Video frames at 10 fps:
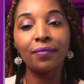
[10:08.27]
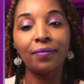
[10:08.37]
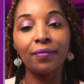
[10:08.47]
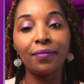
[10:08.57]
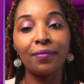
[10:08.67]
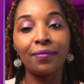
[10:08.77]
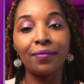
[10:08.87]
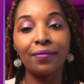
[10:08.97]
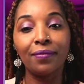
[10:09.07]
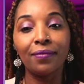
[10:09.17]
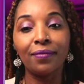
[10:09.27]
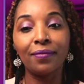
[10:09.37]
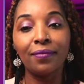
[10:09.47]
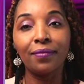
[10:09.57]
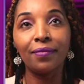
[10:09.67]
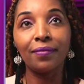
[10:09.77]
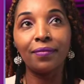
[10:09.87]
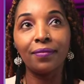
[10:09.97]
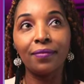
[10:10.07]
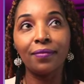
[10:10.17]

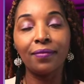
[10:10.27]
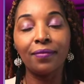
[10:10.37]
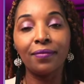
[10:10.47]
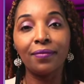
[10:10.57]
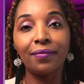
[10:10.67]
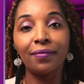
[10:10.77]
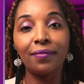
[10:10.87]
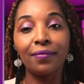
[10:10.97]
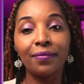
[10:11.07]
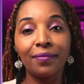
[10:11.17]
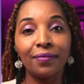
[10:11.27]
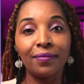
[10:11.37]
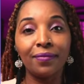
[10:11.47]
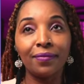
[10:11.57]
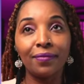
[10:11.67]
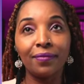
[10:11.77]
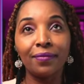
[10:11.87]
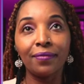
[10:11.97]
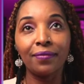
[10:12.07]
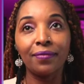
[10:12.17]

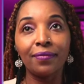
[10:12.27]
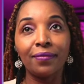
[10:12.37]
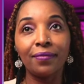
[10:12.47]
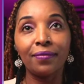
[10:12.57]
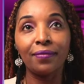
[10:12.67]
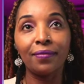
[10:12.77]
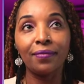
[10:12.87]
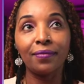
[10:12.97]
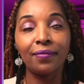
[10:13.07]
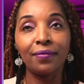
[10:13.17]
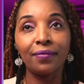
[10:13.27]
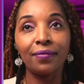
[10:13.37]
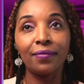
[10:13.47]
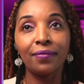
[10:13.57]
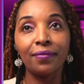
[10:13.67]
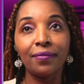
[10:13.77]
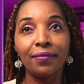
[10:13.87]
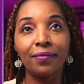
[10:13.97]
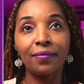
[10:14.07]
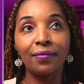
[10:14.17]

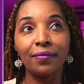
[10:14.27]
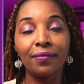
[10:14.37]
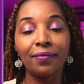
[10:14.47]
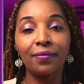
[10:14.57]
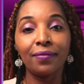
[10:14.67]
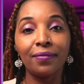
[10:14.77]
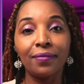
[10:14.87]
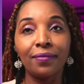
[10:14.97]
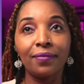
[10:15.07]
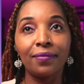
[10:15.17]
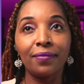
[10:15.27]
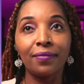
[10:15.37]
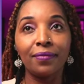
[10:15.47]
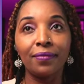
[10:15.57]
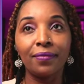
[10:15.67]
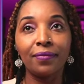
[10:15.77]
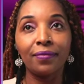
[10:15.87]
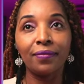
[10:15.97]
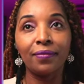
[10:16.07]
The person shown says nothing.